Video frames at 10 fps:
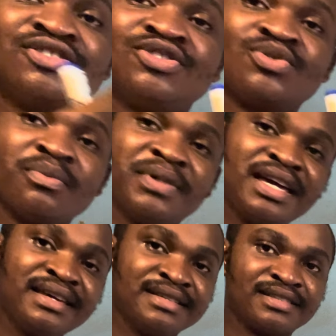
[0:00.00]

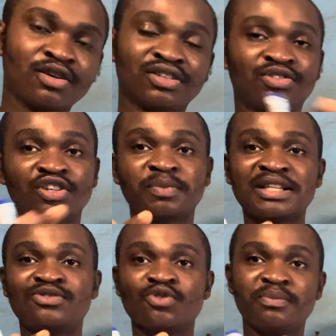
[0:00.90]
disobeys or the suspect
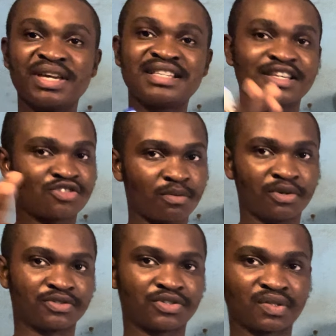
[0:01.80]
disobeys a
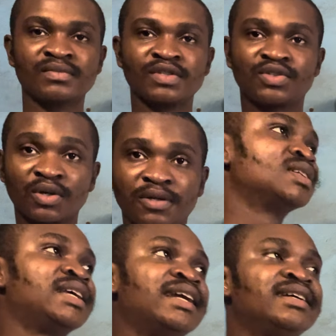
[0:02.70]
summons. So
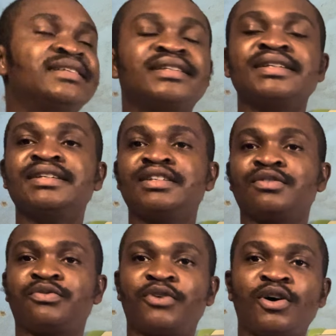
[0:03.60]
there is,
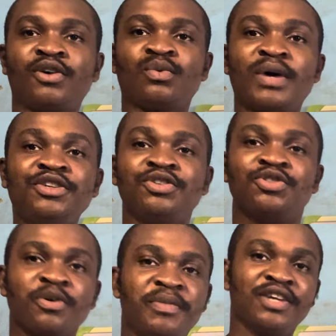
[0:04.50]
for when you
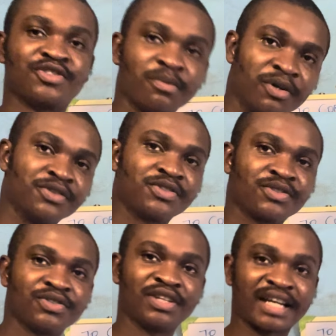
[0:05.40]
disobey a summons,
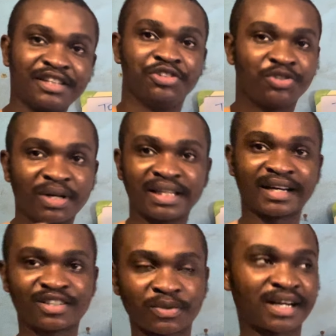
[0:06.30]
they can issue an
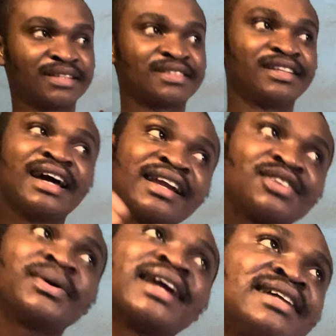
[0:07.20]
arrest warrant. The arrest
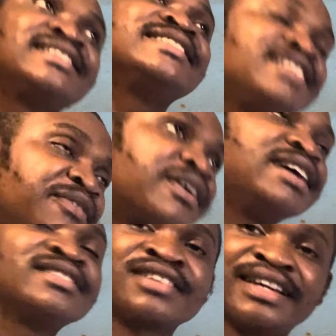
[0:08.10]
warrant is
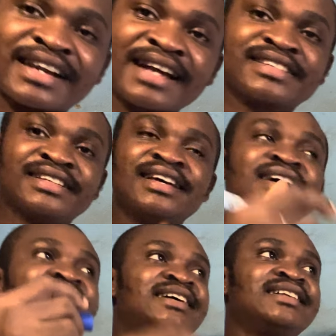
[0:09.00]
different in writing
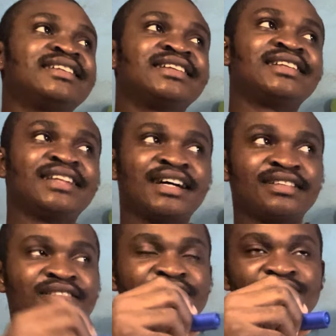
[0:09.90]

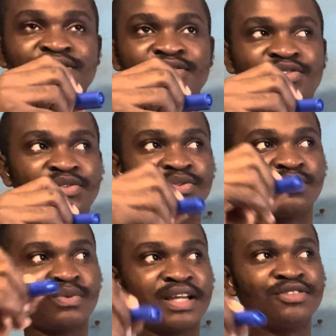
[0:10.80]
than to
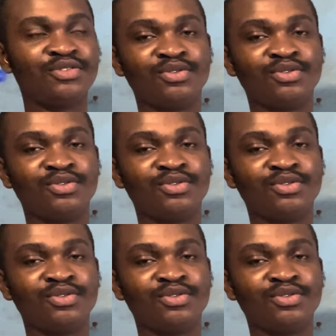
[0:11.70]
when